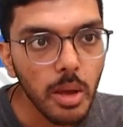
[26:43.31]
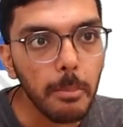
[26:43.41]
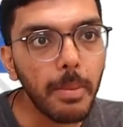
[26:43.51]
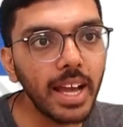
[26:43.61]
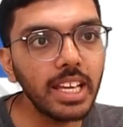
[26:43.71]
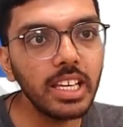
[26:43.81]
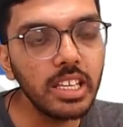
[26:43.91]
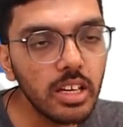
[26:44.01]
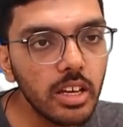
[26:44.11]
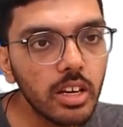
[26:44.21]
by
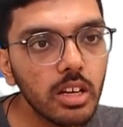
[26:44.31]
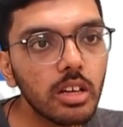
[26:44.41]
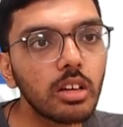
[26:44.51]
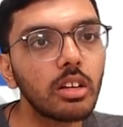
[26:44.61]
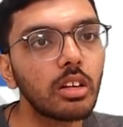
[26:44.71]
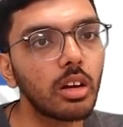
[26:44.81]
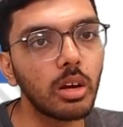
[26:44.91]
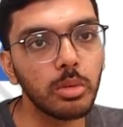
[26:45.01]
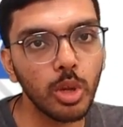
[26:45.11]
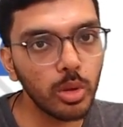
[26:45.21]
either
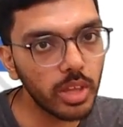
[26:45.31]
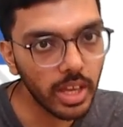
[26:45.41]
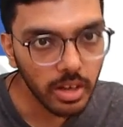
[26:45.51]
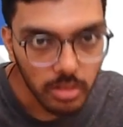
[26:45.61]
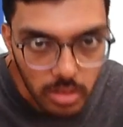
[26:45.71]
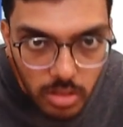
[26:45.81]
their